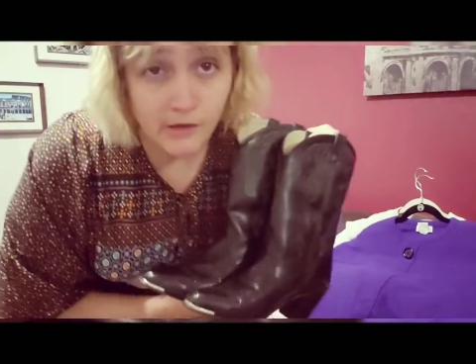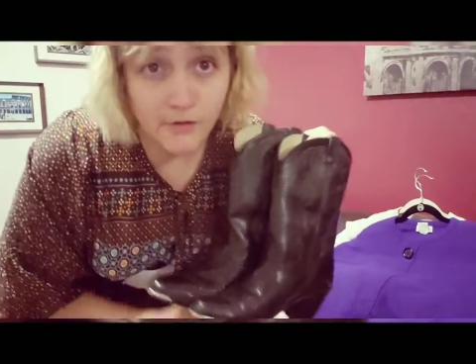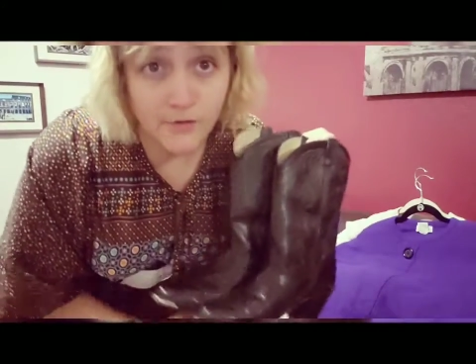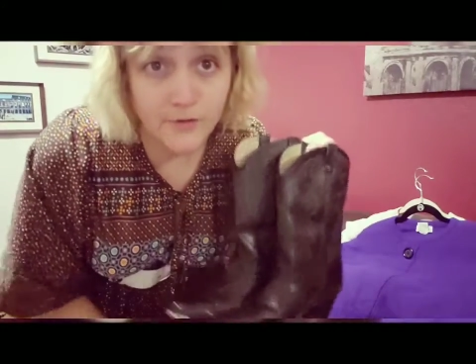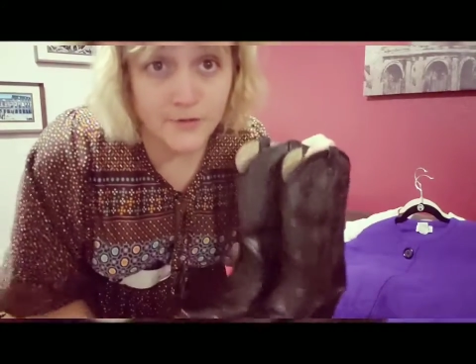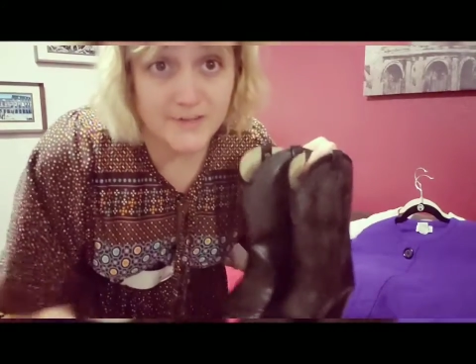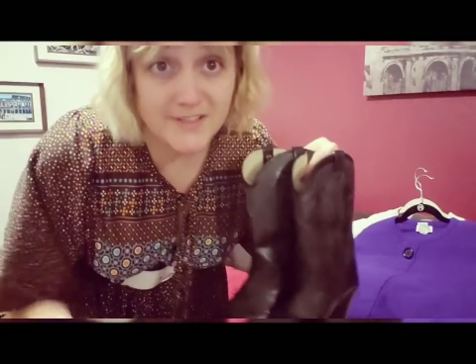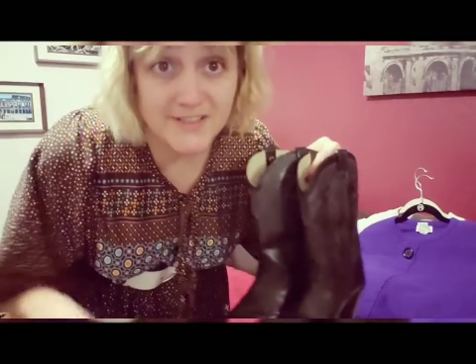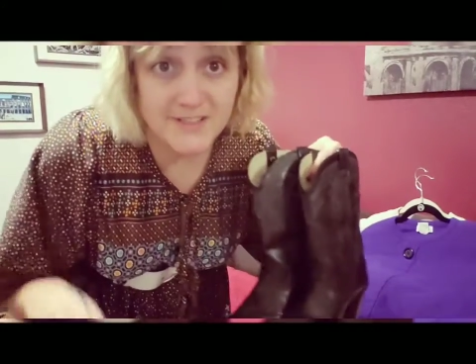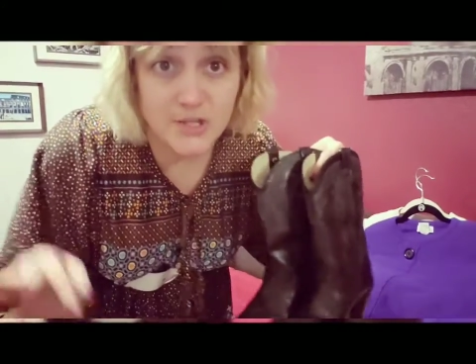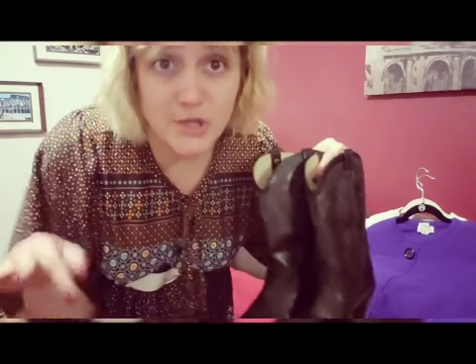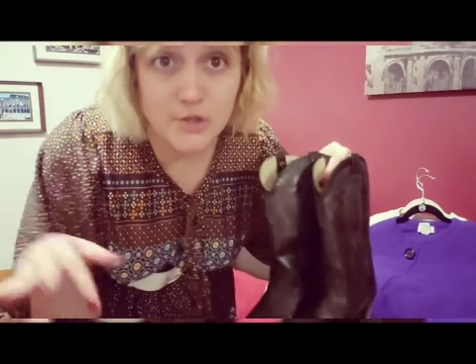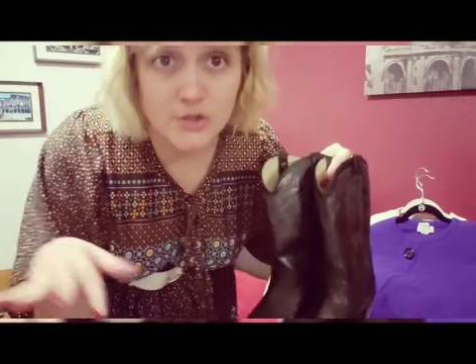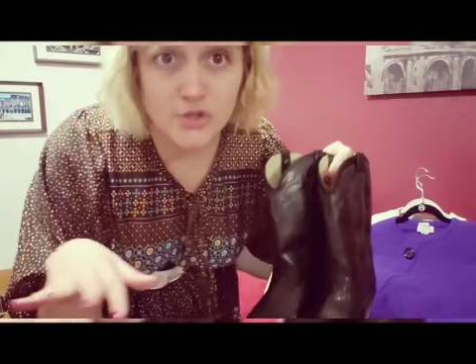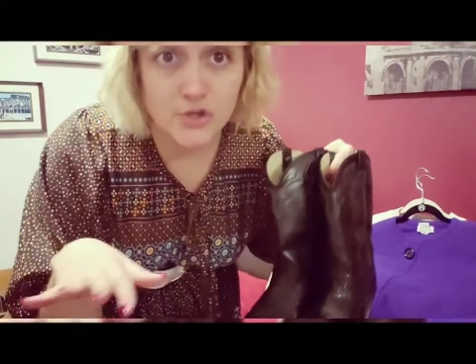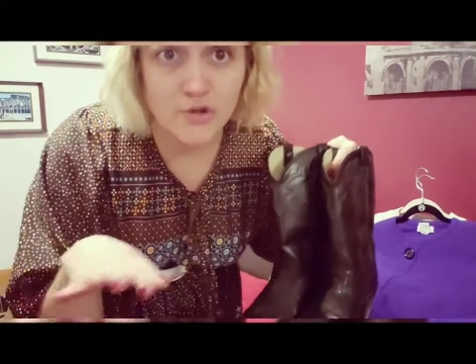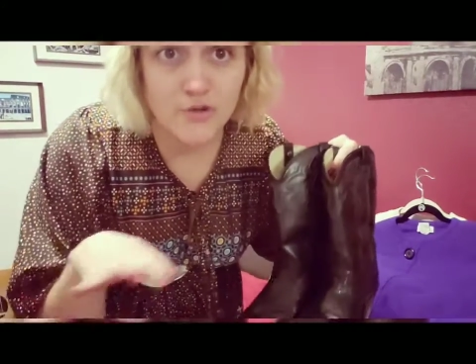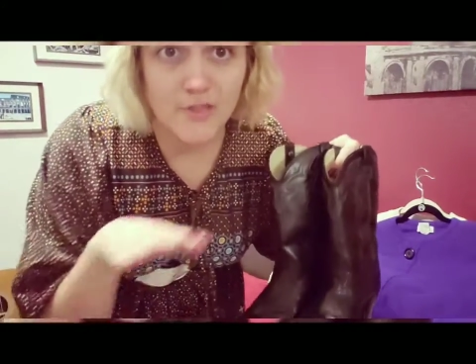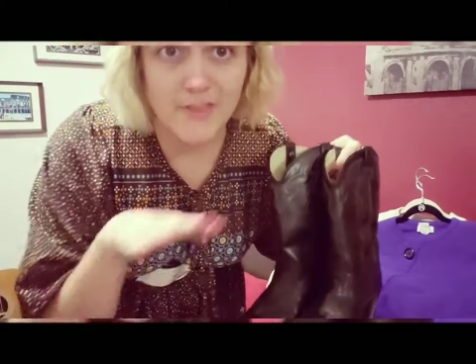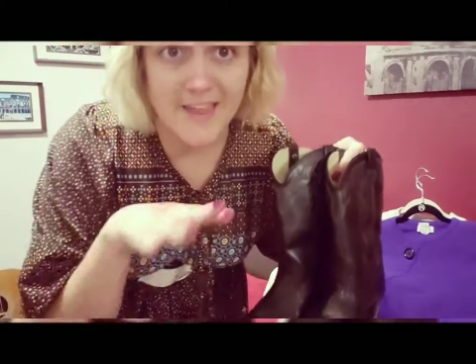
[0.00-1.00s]
full
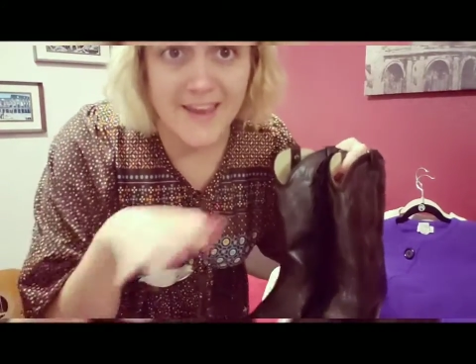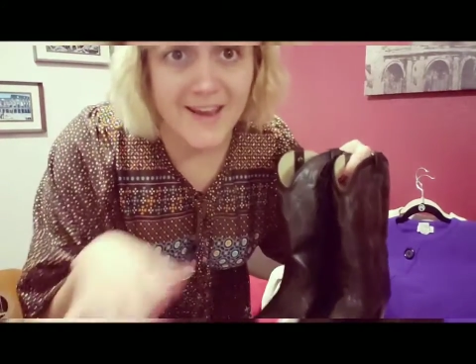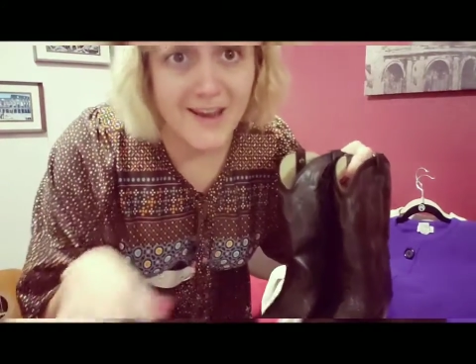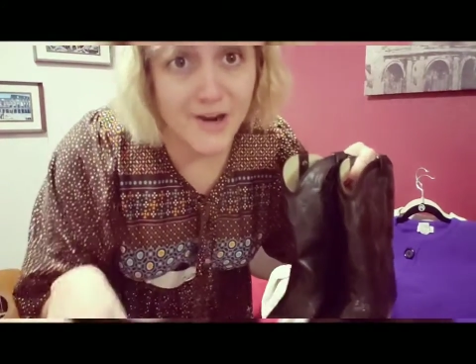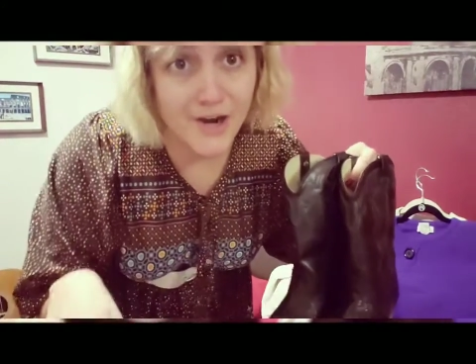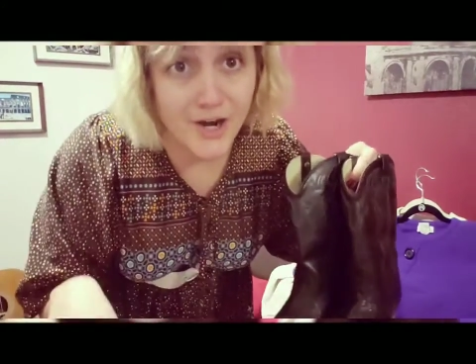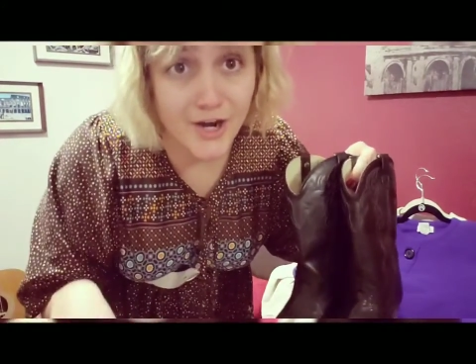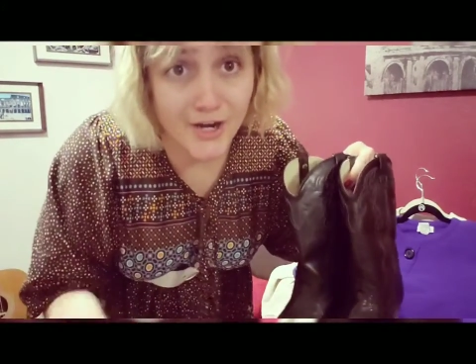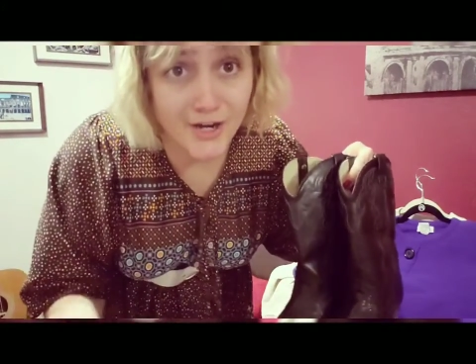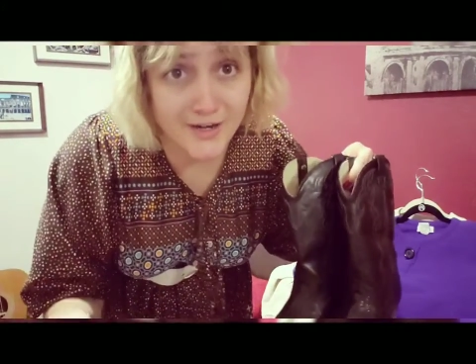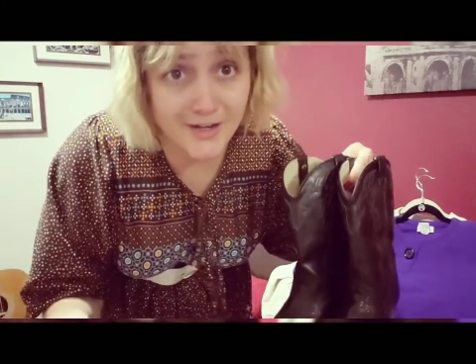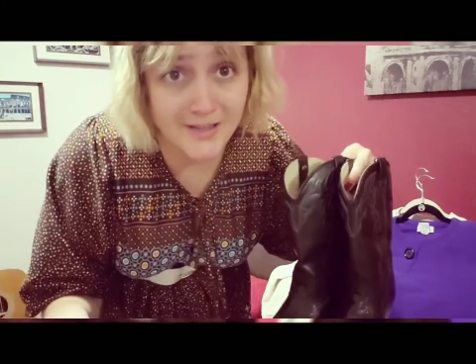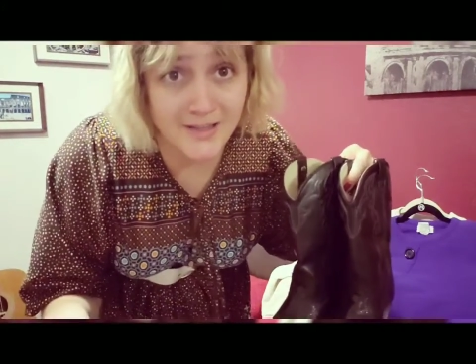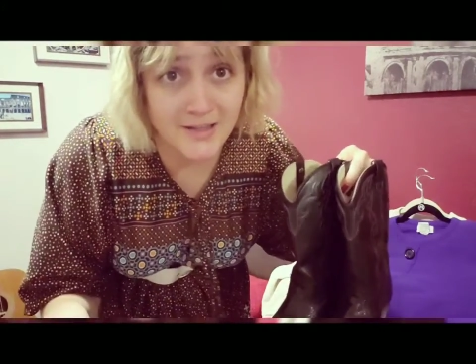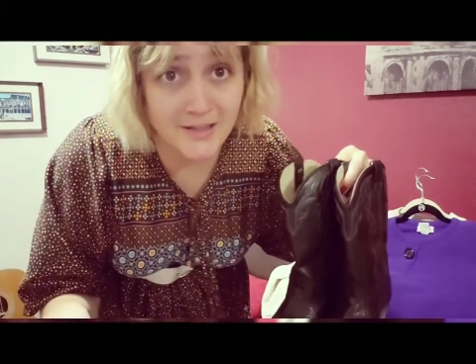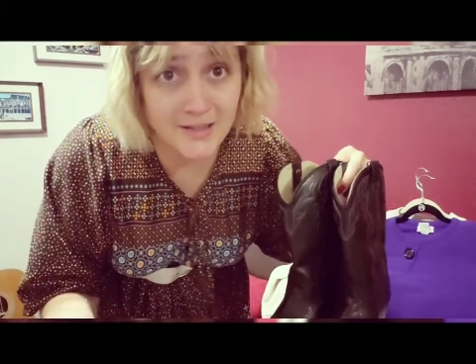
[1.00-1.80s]
disclosure, they are